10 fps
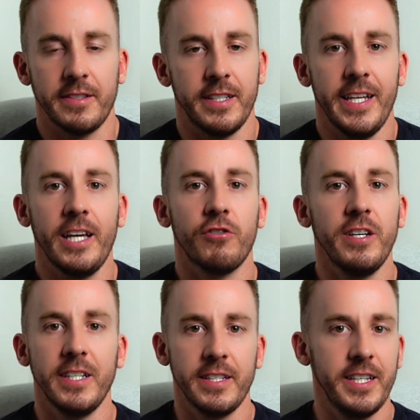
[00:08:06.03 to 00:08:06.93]
and
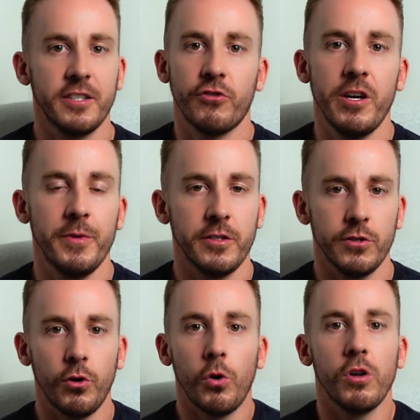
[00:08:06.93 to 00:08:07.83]
increasing disagreements
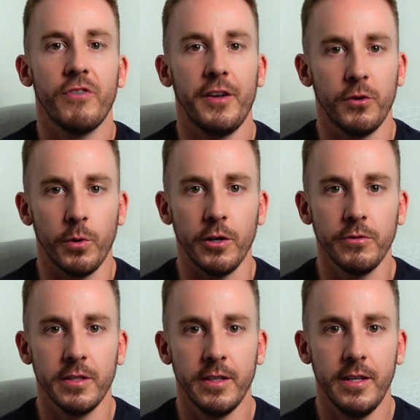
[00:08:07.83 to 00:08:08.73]
all around the
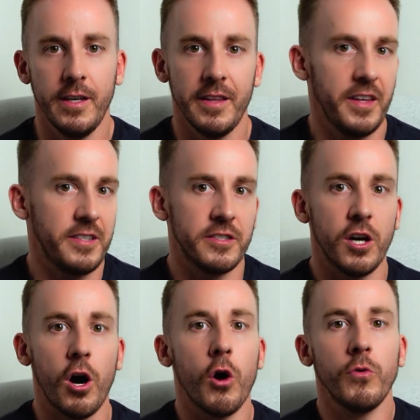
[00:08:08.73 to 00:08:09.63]
world, this is
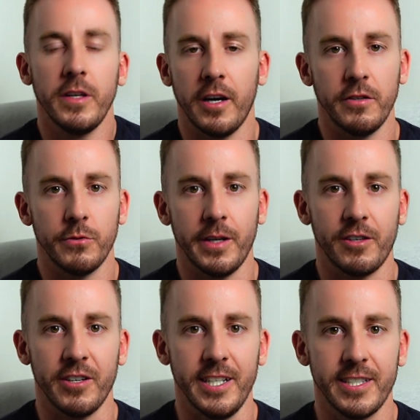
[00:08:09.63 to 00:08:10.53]
only going to
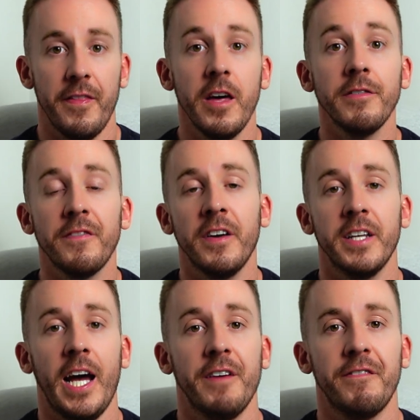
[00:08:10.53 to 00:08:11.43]
increase. The other fund I
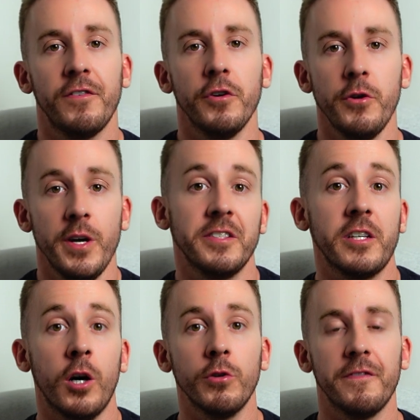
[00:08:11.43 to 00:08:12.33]
have for you is a
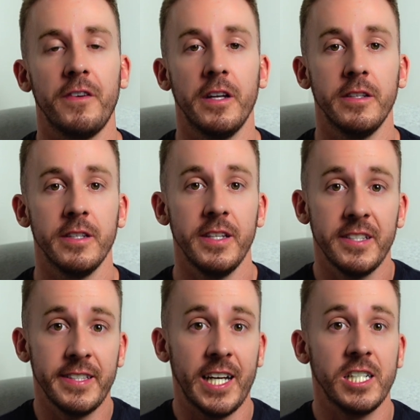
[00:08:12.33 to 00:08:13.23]
gold fund, and this
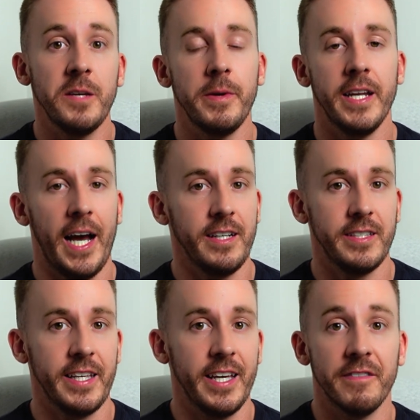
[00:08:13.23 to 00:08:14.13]
has actually been
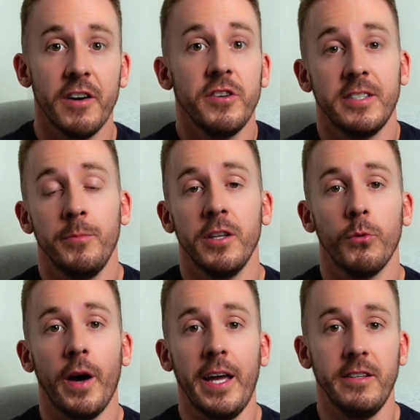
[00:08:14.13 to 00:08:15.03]
acting in a very similar
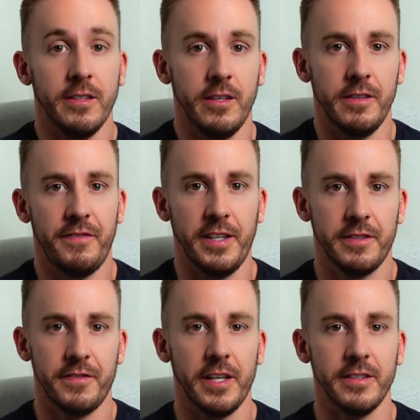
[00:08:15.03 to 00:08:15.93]
way to the defense
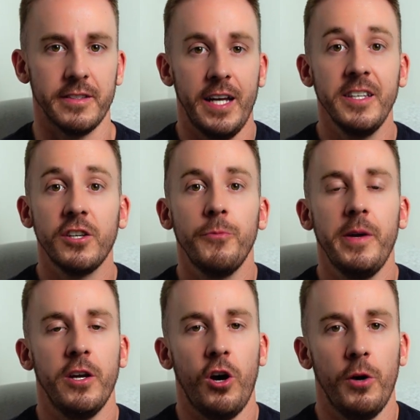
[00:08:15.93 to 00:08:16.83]
funds. And this could be
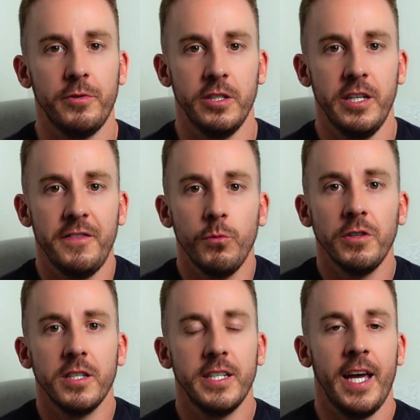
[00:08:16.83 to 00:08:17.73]
an option if you
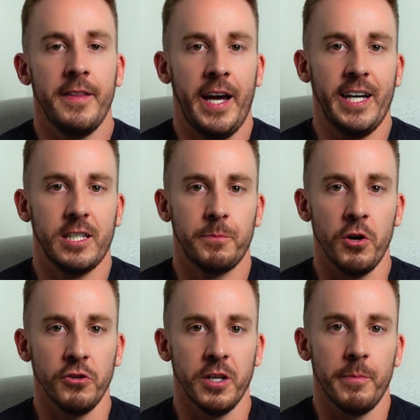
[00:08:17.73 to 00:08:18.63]
wanted to get that
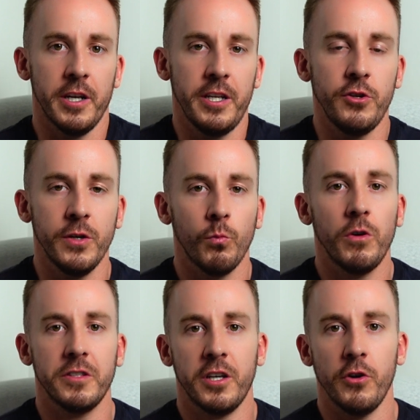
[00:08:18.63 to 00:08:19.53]
exposure, but you don't
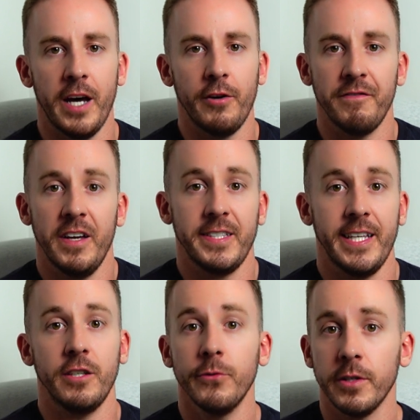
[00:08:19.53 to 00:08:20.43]
want to go down investing
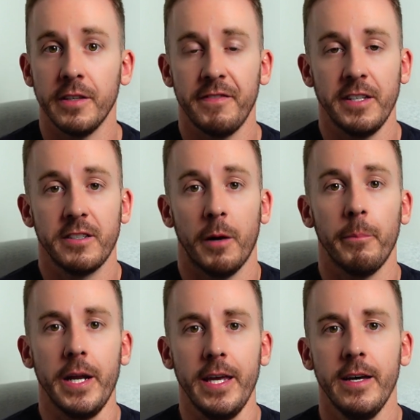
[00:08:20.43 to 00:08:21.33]
into a defense
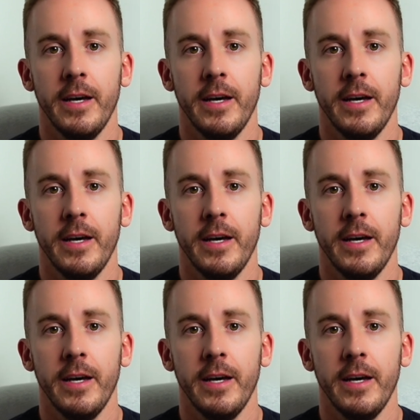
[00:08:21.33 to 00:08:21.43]
company.